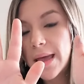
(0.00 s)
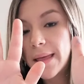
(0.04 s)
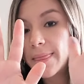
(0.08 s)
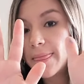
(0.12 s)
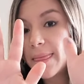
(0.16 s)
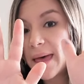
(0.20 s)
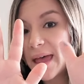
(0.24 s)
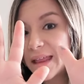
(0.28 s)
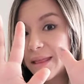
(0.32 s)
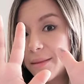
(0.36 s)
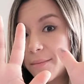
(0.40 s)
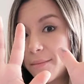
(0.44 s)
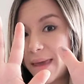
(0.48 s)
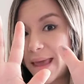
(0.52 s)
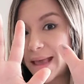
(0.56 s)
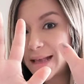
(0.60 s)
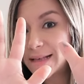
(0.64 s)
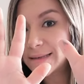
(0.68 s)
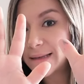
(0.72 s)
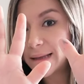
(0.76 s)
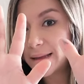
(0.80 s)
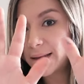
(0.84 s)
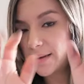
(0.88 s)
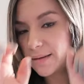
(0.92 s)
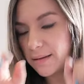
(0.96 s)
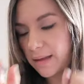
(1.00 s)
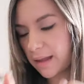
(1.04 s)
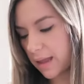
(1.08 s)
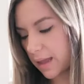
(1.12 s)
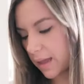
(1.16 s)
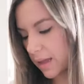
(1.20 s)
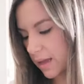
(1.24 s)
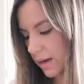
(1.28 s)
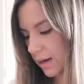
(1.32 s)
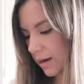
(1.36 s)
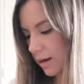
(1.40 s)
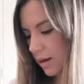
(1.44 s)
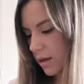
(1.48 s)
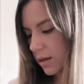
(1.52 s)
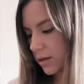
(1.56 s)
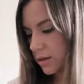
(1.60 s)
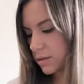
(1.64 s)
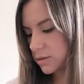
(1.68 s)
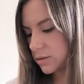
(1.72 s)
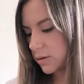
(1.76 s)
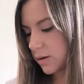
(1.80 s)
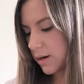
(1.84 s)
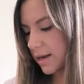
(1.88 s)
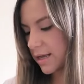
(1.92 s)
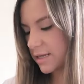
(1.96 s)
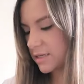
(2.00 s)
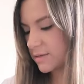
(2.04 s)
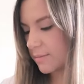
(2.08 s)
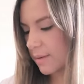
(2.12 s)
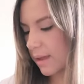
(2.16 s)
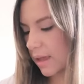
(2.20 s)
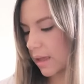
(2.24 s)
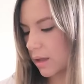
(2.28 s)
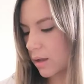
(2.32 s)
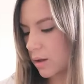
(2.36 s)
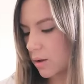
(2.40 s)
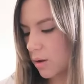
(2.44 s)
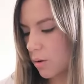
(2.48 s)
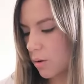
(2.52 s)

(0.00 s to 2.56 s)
that makes a 10. So let's make